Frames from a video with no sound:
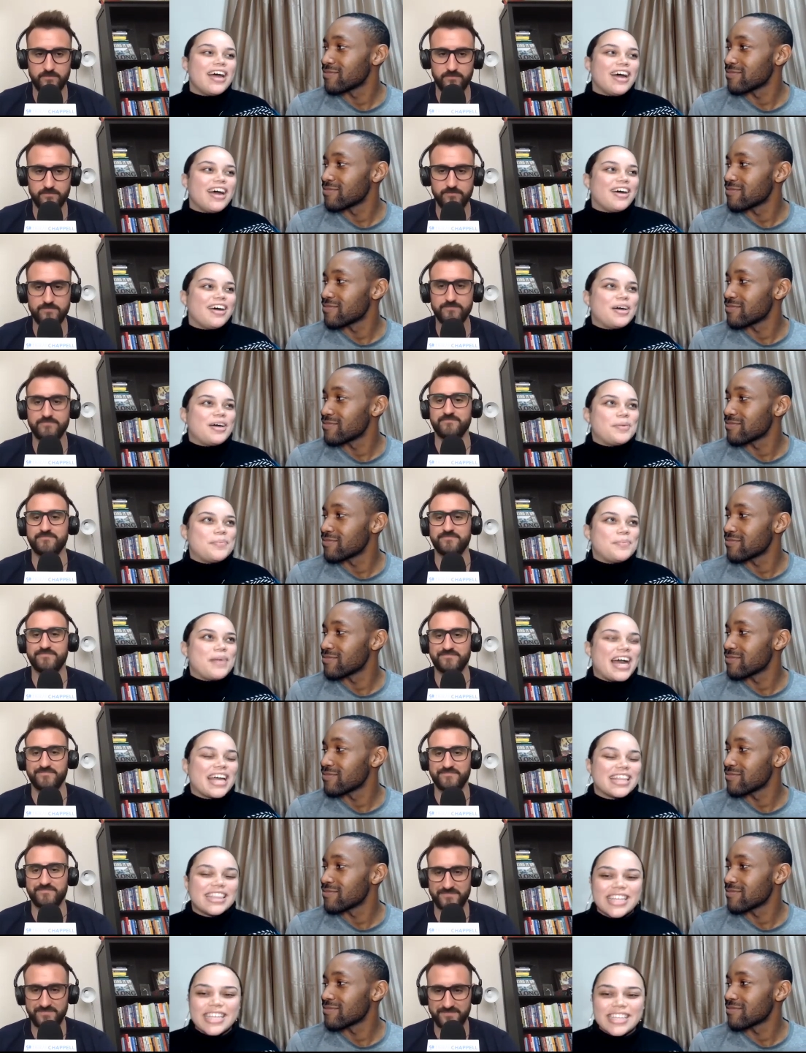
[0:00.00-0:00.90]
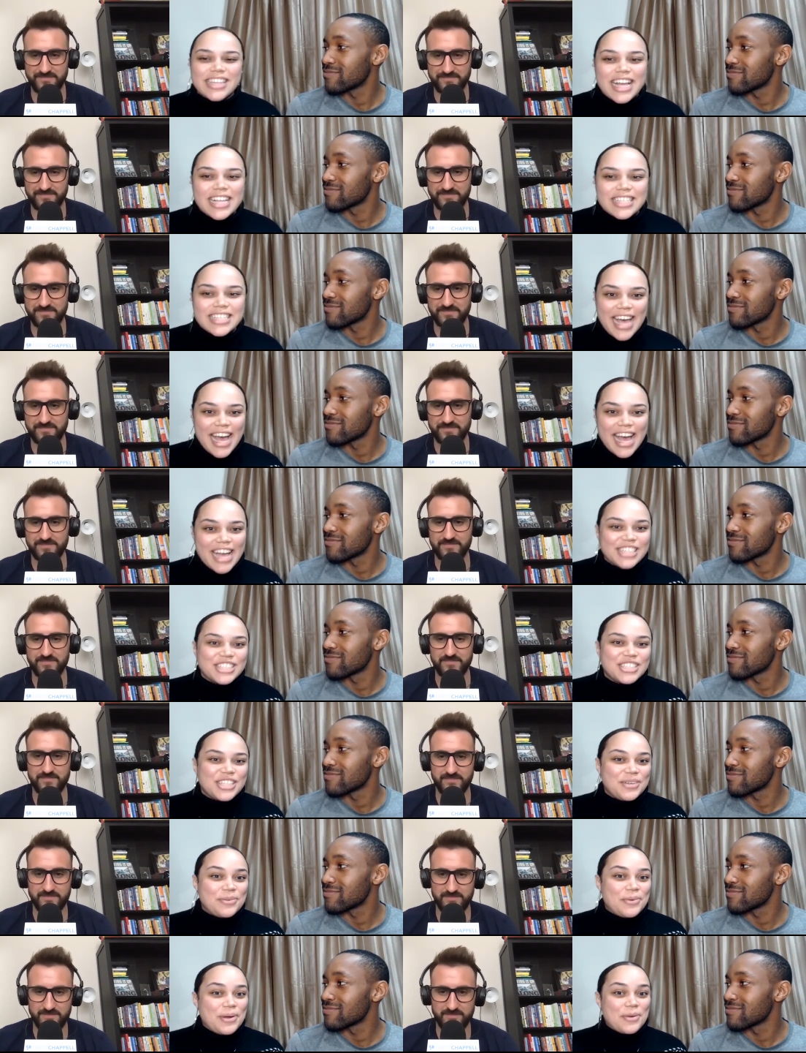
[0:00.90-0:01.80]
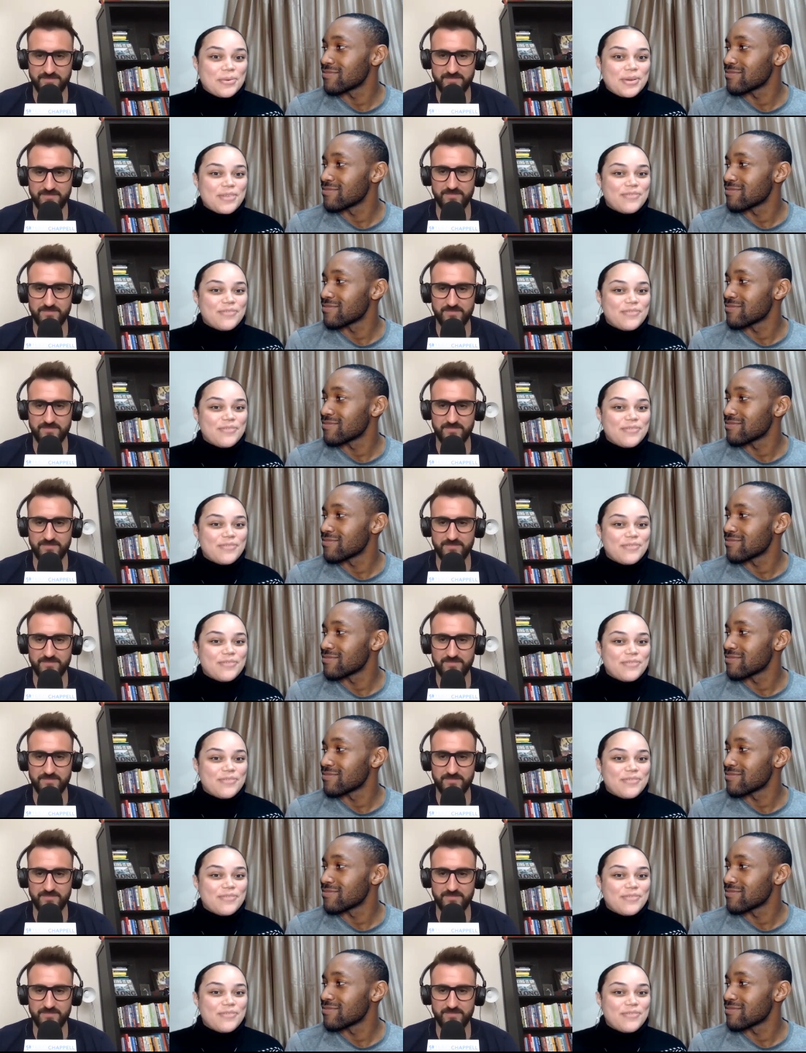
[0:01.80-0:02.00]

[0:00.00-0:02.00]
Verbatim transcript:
Speaker 1: Um, I think that's actually where we